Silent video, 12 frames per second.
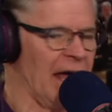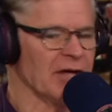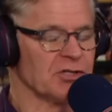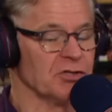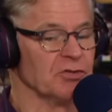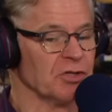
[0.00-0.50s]

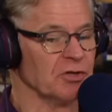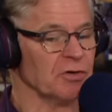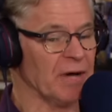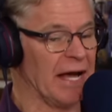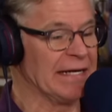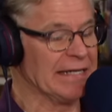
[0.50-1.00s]
as you
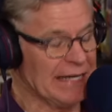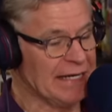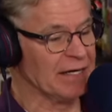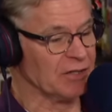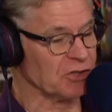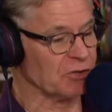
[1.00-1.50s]
do a
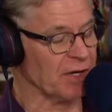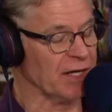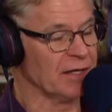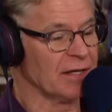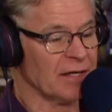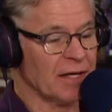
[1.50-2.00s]
knee
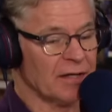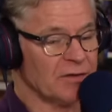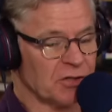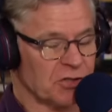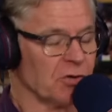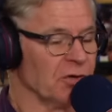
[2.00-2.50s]
injury,
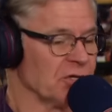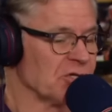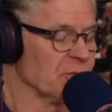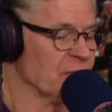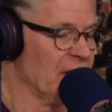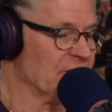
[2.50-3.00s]
the shortness
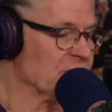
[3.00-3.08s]
of breath.